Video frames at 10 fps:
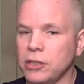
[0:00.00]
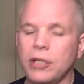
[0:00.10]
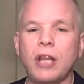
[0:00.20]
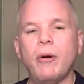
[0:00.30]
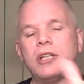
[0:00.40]

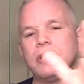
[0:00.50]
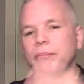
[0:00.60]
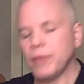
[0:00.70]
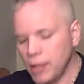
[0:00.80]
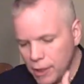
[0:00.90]
In other words,
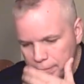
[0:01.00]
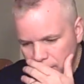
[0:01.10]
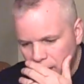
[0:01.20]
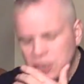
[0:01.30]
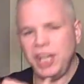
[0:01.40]

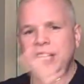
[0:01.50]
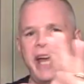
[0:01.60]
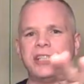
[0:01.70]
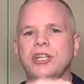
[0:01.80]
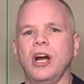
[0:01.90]
a
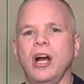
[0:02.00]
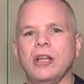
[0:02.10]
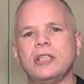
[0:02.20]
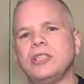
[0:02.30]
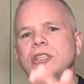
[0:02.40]
teenage girl,
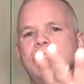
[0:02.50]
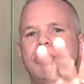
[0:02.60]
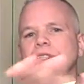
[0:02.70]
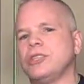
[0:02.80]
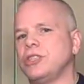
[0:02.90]
let's just
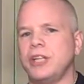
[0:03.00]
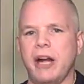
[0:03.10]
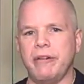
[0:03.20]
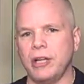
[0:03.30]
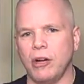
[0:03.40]
use this
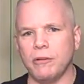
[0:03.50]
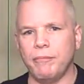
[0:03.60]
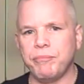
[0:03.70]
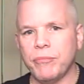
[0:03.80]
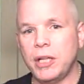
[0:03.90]
scenario.
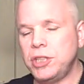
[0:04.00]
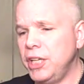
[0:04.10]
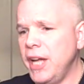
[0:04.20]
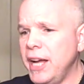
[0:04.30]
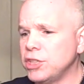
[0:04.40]

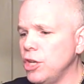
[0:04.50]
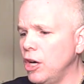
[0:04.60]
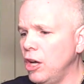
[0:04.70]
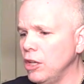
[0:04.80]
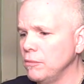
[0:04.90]
Teenage
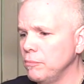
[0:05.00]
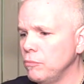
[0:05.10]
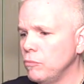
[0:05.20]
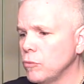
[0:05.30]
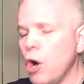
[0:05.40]
girl
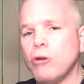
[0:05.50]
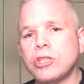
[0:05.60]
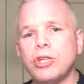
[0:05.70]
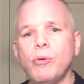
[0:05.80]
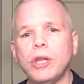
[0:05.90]

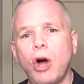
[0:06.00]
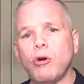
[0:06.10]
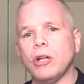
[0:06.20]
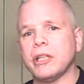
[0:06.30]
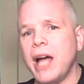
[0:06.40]
goes to a
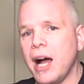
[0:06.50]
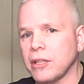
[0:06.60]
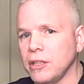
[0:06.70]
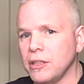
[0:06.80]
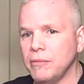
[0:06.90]
local
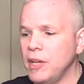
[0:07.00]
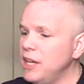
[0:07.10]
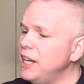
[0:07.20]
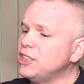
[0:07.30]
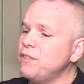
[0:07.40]
doctor.
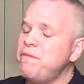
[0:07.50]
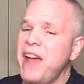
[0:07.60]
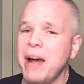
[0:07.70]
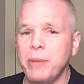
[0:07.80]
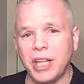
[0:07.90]
He's a
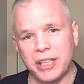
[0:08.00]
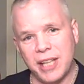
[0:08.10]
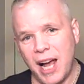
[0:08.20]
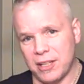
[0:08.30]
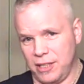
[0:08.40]
family
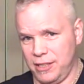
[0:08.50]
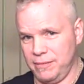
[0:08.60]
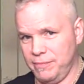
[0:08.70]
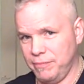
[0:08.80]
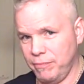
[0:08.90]
doctor,
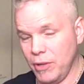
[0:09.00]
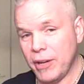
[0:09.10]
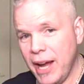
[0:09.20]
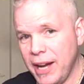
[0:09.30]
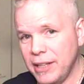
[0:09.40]

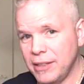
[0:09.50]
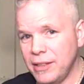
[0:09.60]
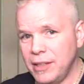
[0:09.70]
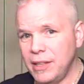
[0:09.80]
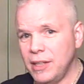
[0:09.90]
okay?
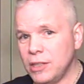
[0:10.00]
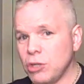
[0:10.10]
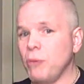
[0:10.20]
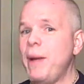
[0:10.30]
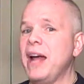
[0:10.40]

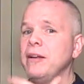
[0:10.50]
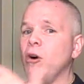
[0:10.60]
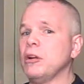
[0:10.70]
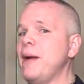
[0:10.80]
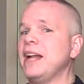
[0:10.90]
So
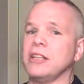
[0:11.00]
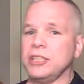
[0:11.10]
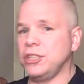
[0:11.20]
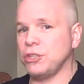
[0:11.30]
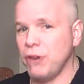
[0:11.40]
automatically
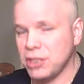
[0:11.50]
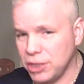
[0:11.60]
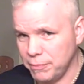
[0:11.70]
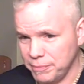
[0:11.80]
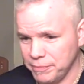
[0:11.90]
she trusts
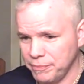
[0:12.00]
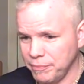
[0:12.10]
him.